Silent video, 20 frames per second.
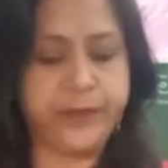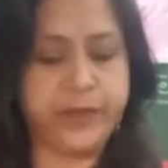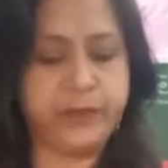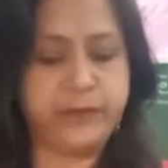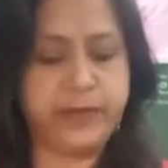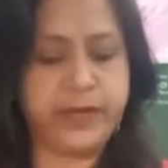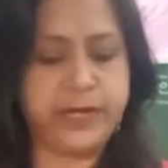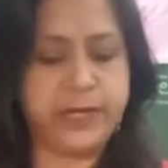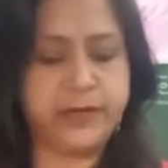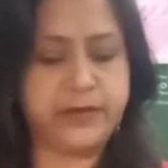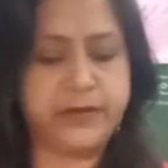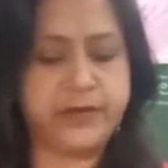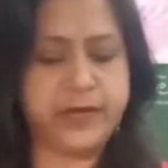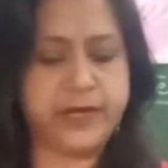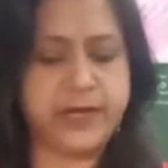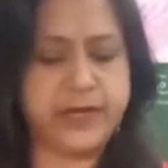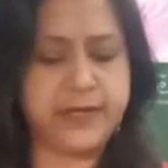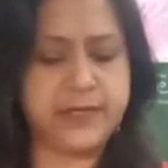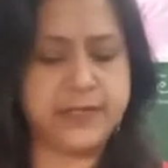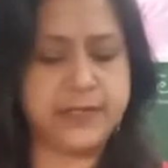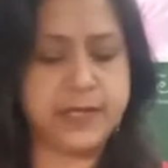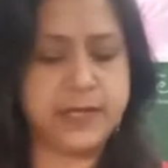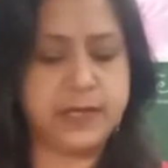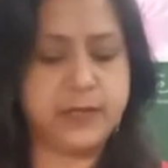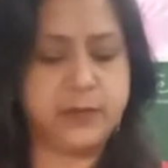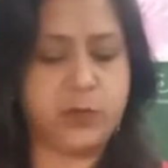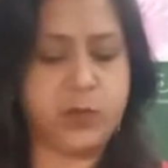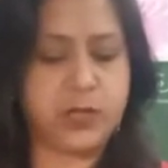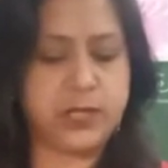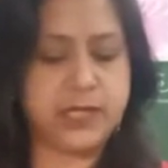When it rains,
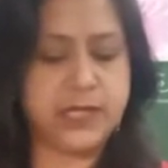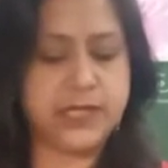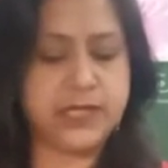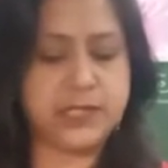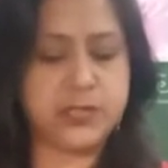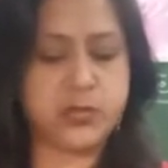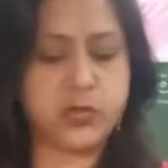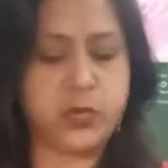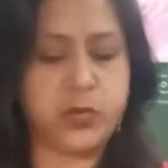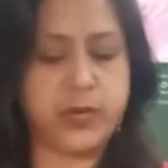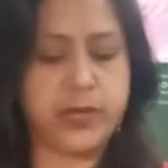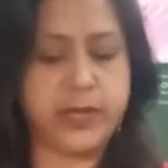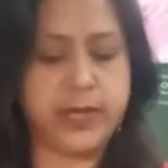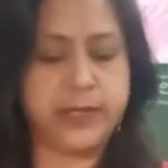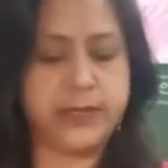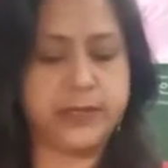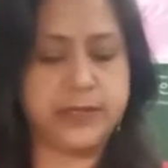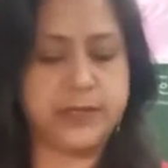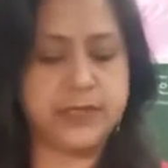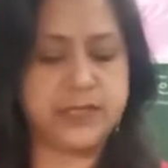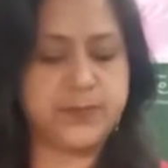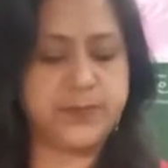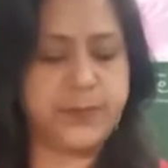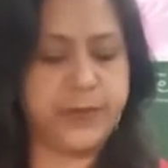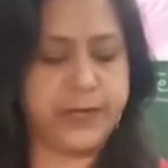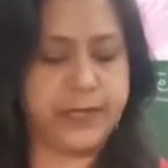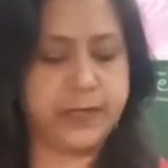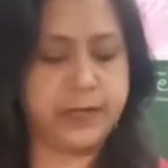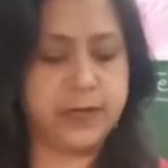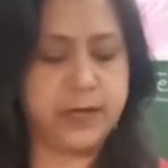water is stored in this
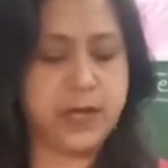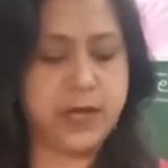pit.